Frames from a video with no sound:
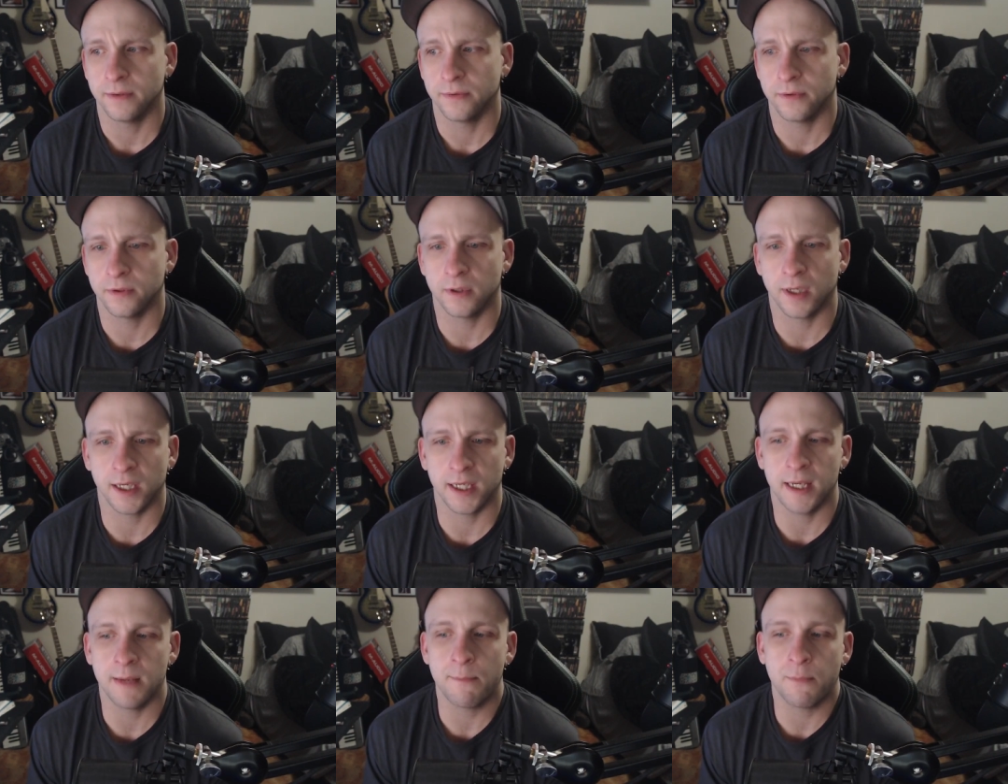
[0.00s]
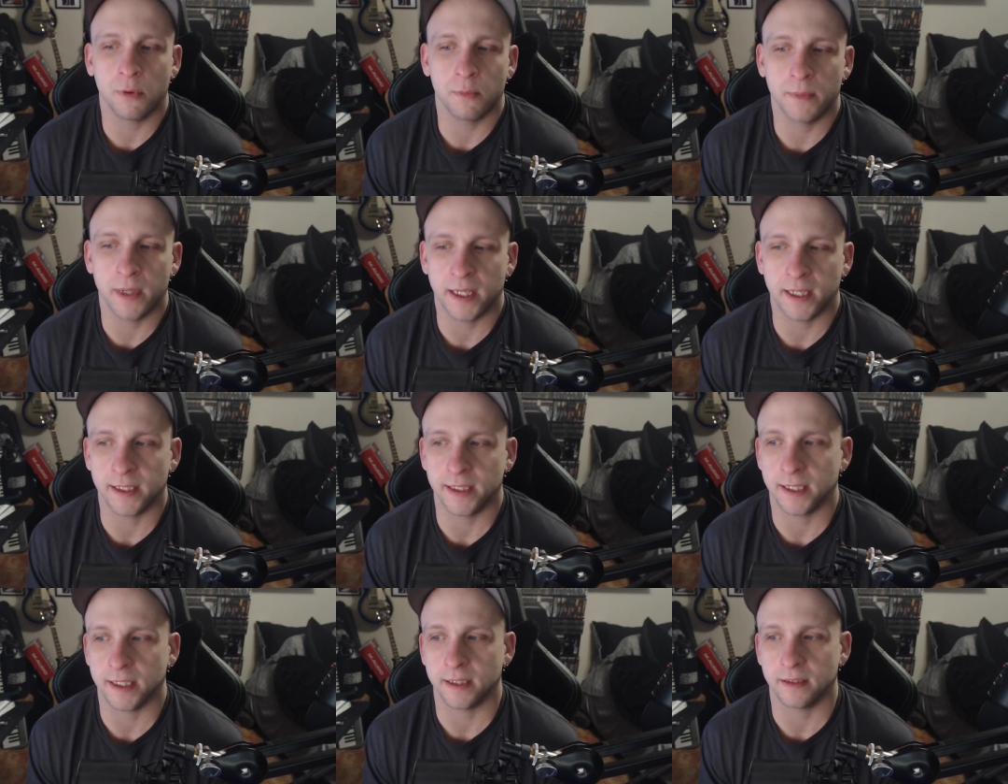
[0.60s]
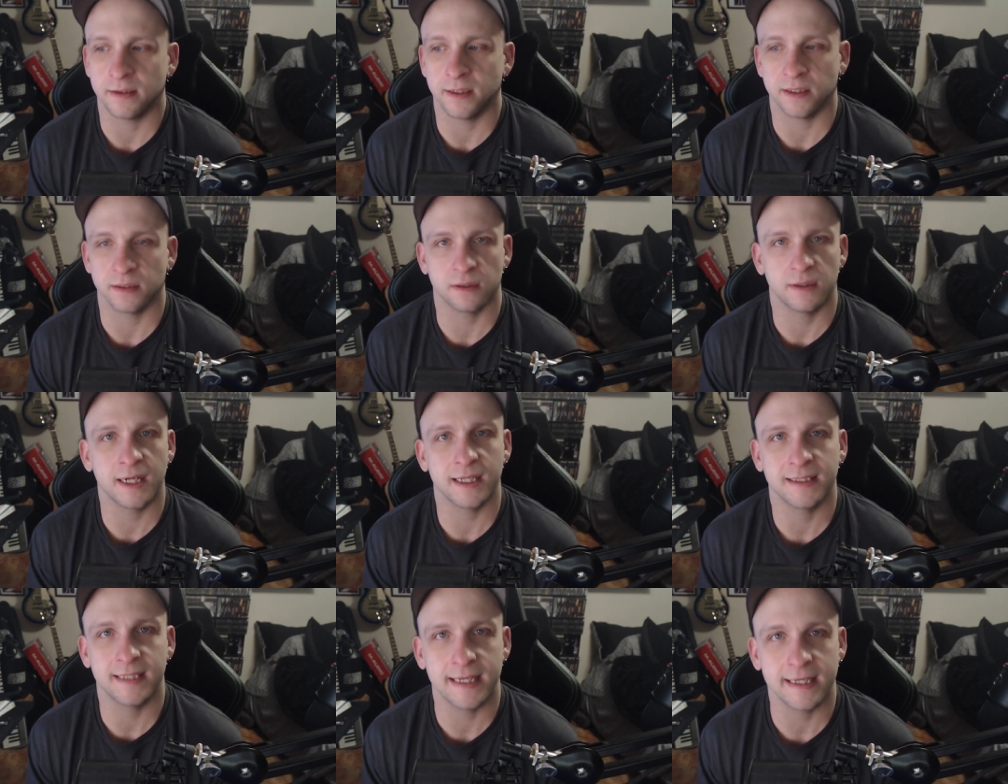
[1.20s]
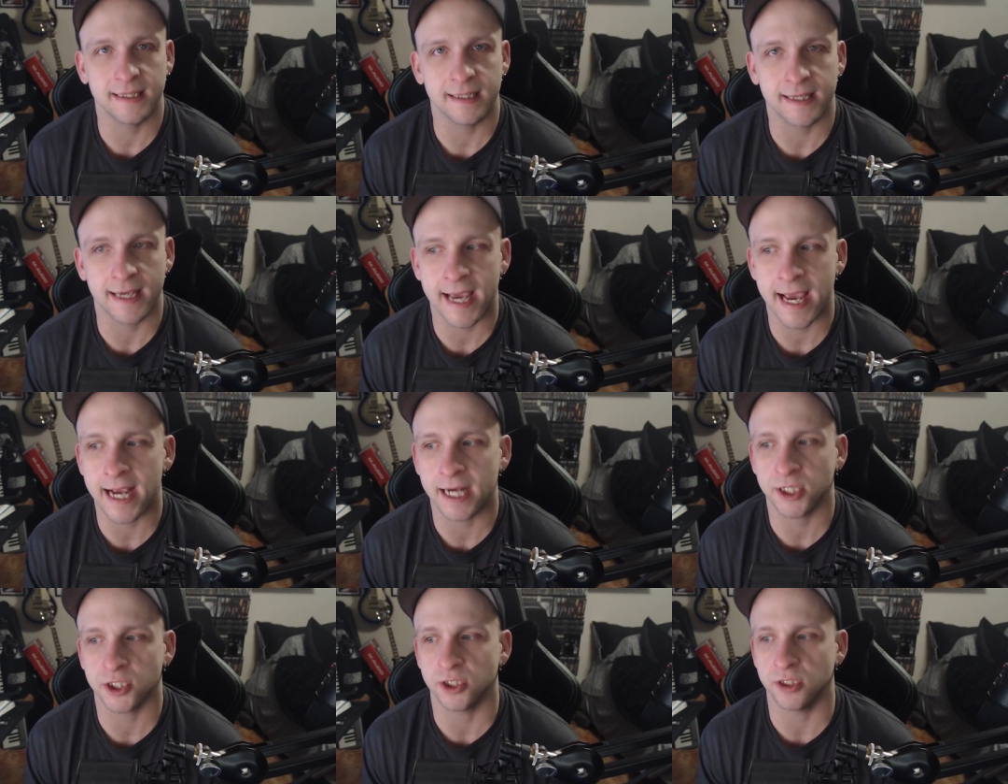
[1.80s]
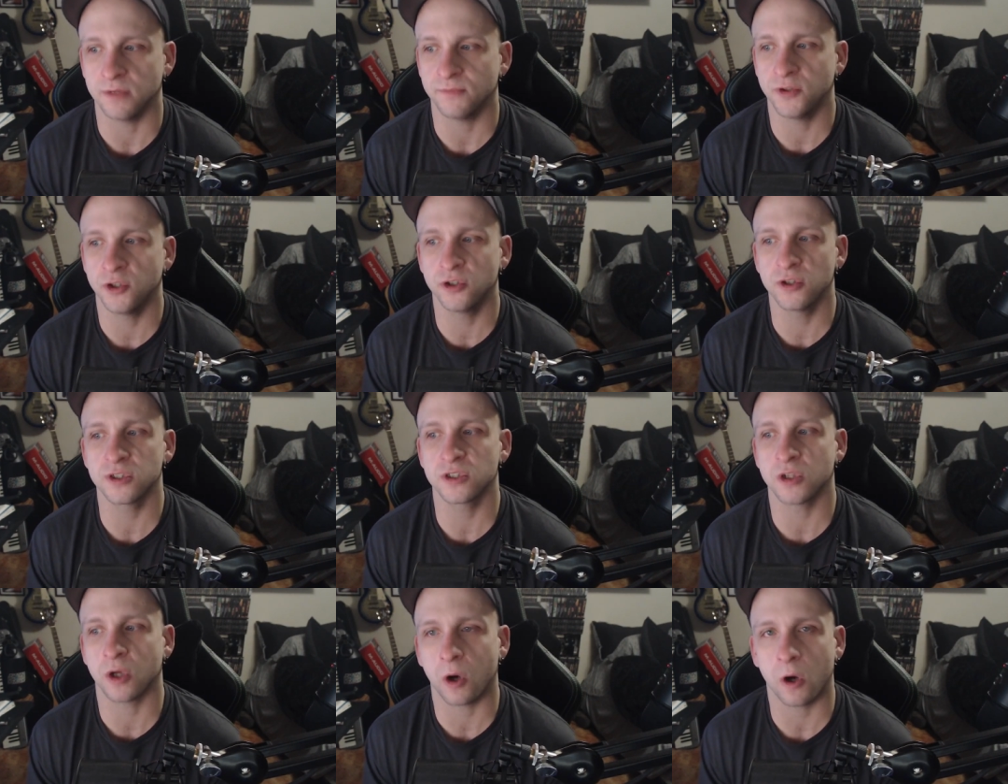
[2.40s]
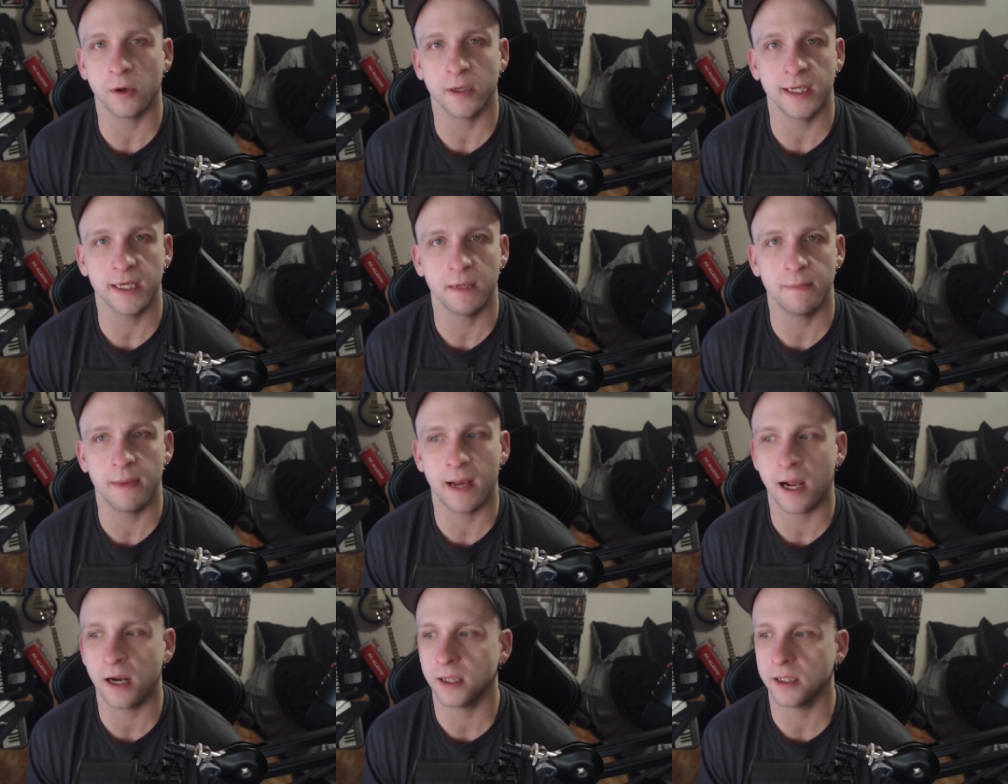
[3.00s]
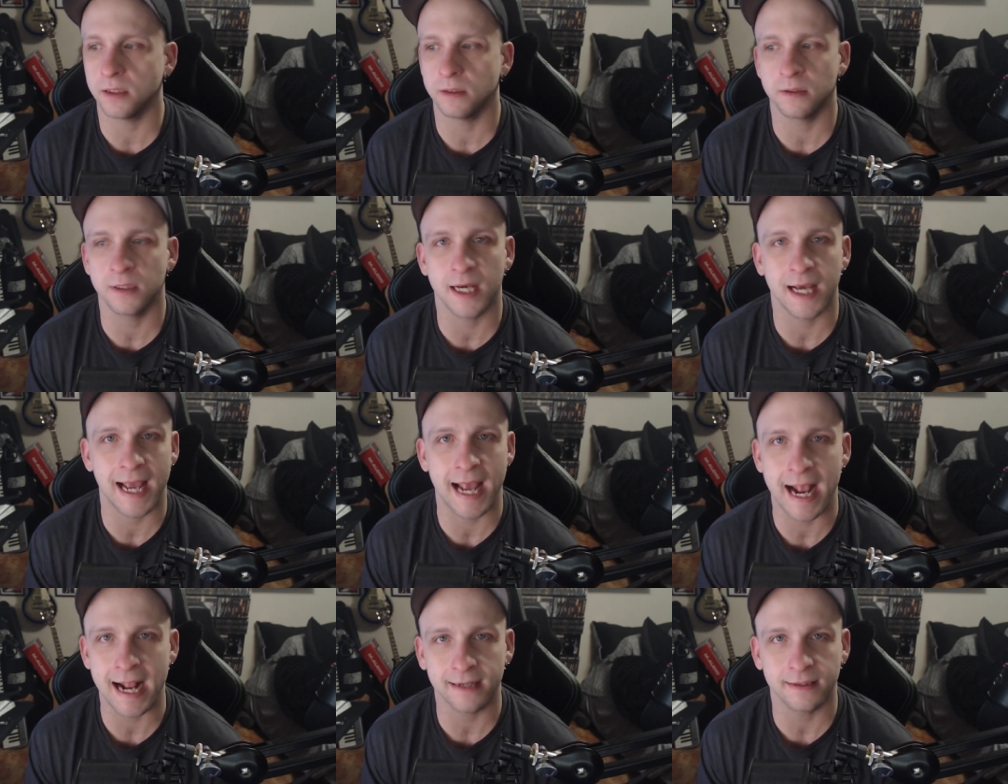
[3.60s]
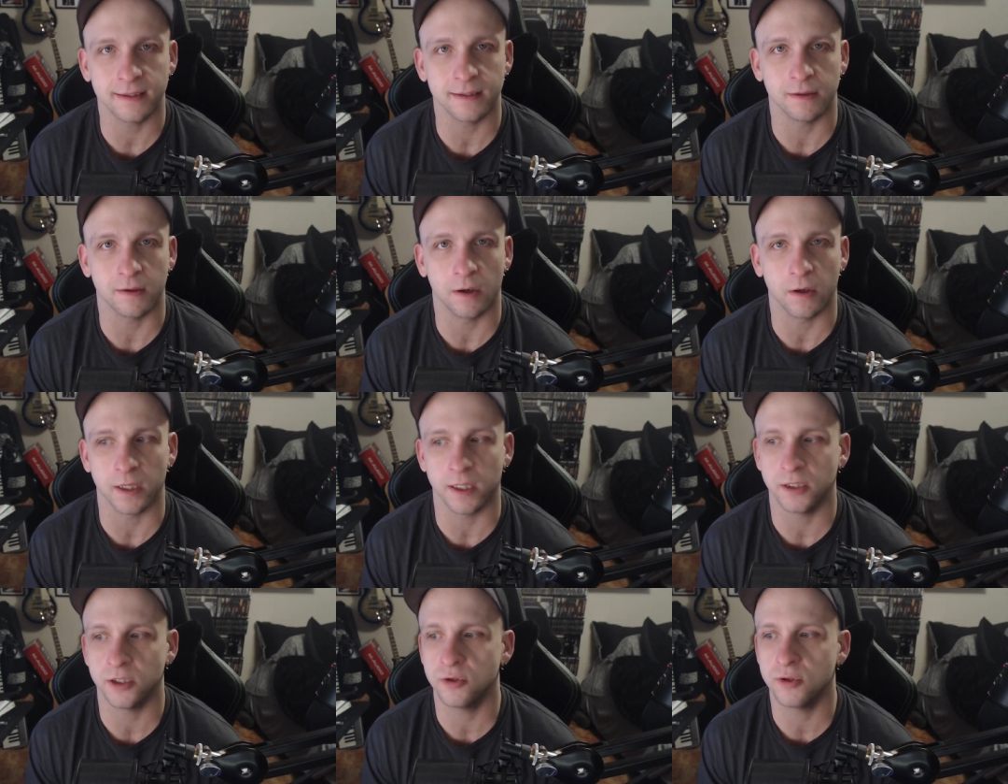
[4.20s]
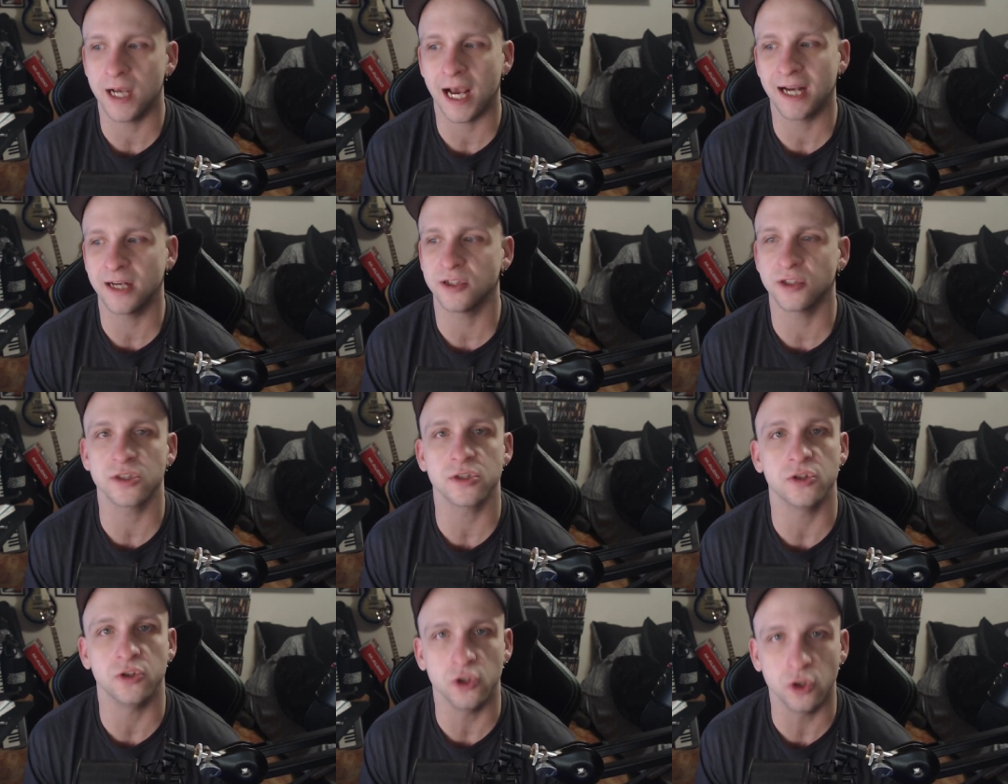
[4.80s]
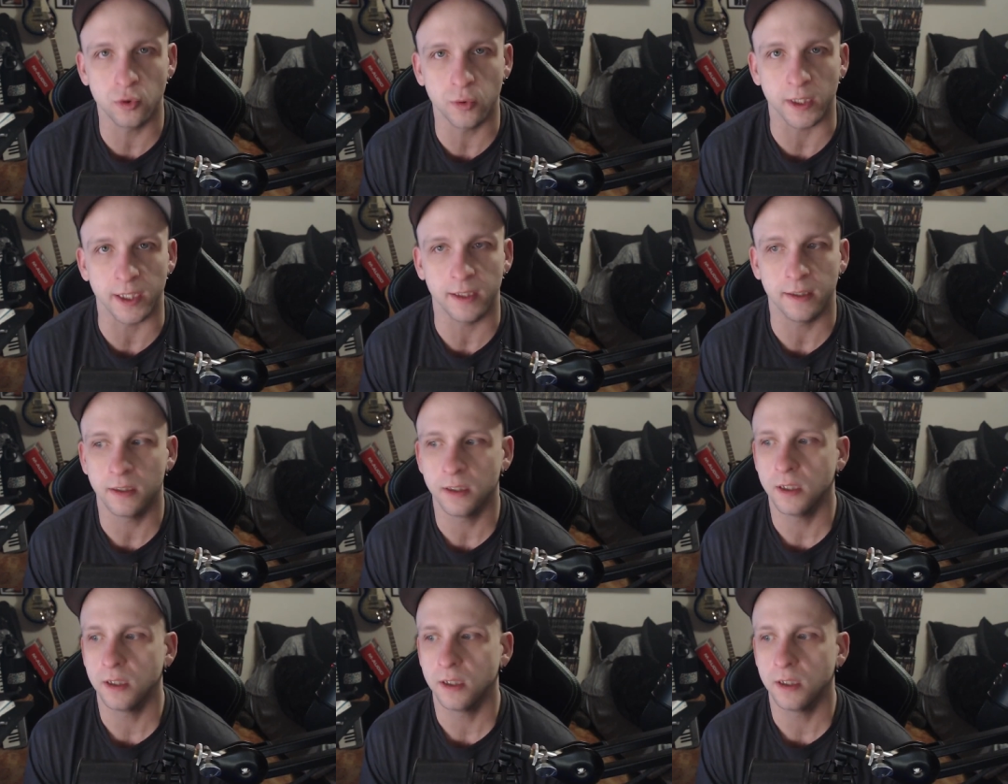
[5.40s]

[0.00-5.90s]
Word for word: They're not implementing anything. They're not taking action. If you're just talking about it, you're not acting on it. You got to just do it.